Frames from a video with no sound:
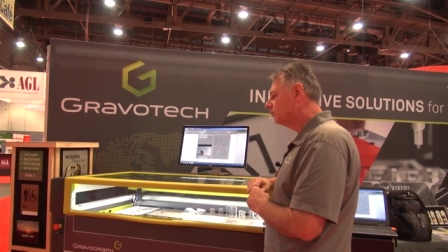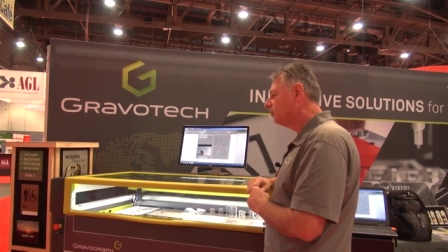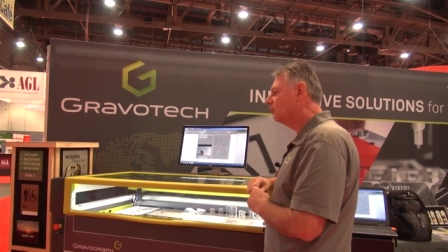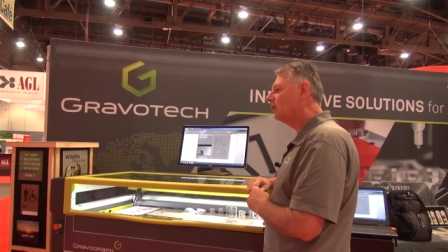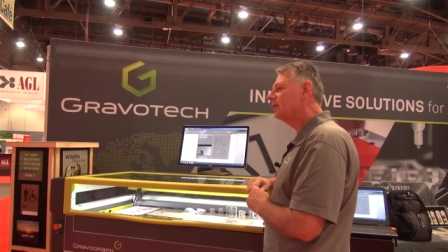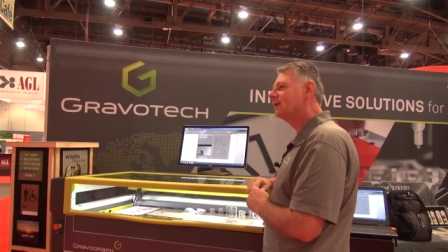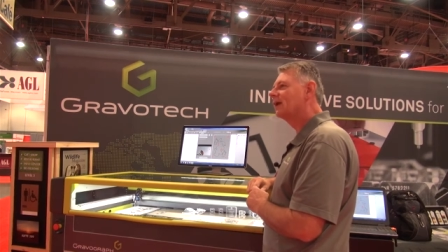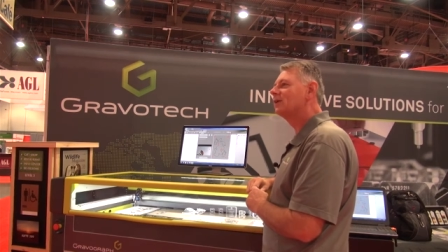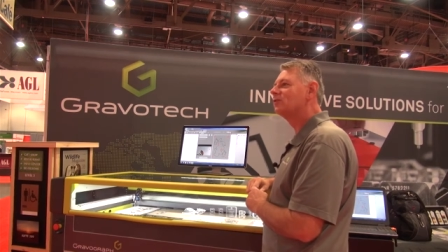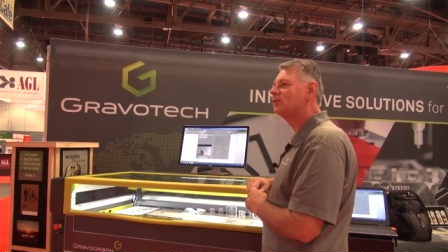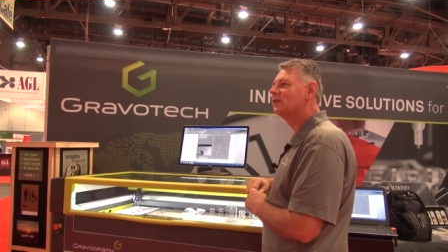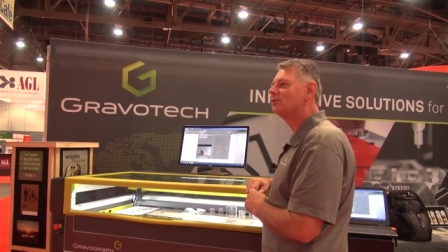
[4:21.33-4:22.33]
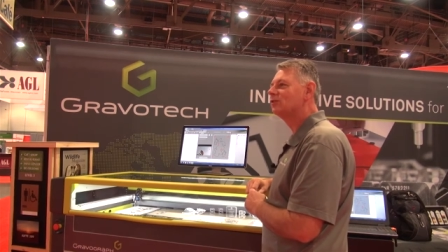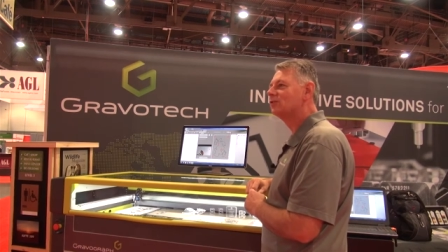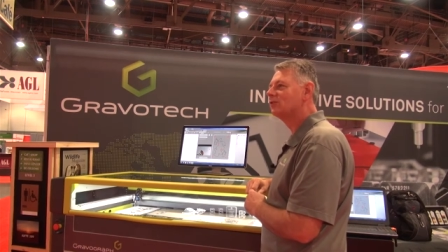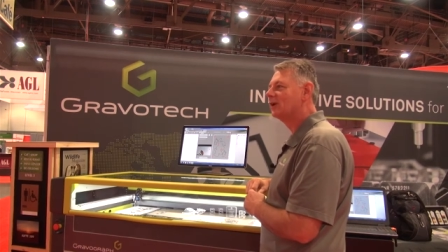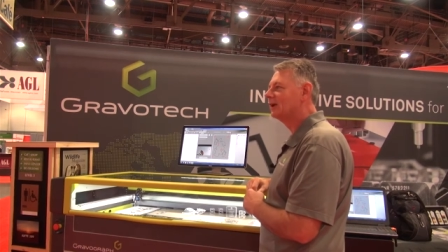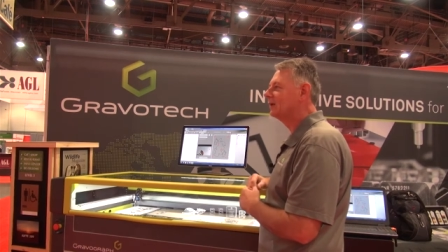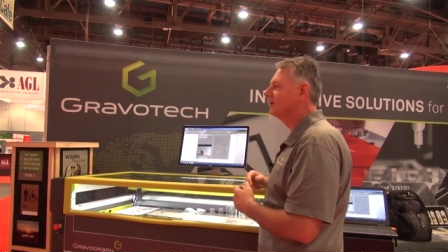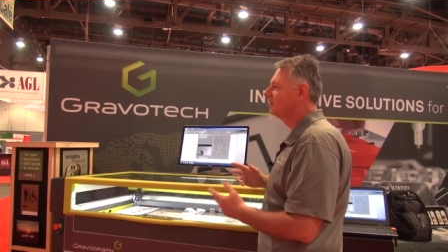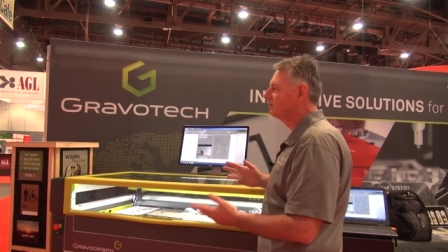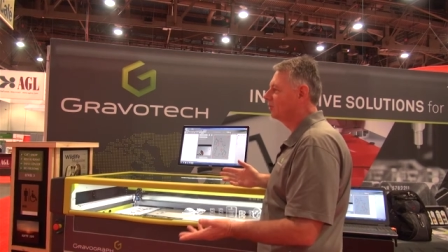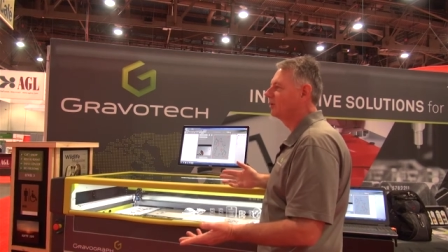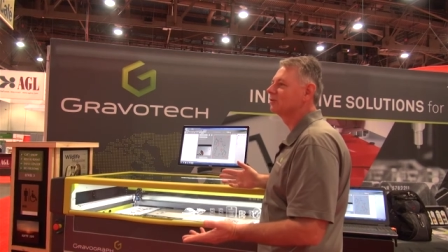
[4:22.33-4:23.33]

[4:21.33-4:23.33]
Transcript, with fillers: some really nice features that are